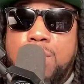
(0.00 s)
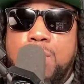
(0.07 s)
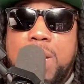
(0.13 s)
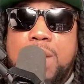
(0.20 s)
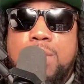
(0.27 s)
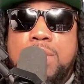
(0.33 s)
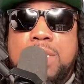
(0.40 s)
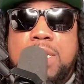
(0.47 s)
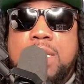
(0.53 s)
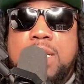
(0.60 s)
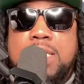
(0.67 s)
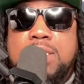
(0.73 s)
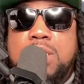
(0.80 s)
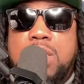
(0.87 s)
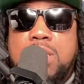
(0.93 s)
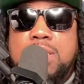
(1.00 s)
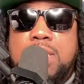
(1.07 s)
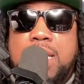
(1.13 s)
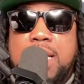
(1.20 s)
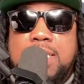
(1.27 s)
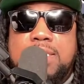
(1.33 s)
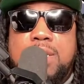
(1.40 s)
When? Because
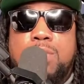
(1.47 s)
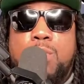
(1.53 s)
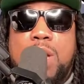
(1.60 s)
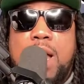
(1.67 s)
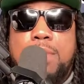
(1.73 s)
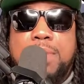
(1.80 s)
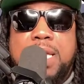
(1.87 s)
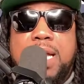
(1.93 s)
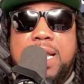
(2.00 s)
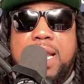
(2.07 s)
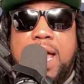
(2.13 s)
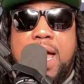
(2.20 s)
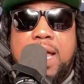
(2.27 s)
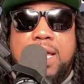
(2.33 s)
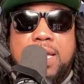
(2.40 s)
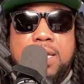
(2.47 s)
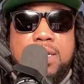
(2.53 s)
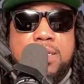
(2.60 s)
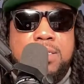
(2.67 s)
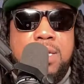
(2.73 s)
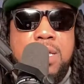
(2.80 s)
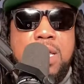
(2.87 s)
look, listen, what I'm getting at
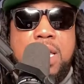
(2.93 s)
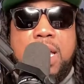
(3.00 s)
is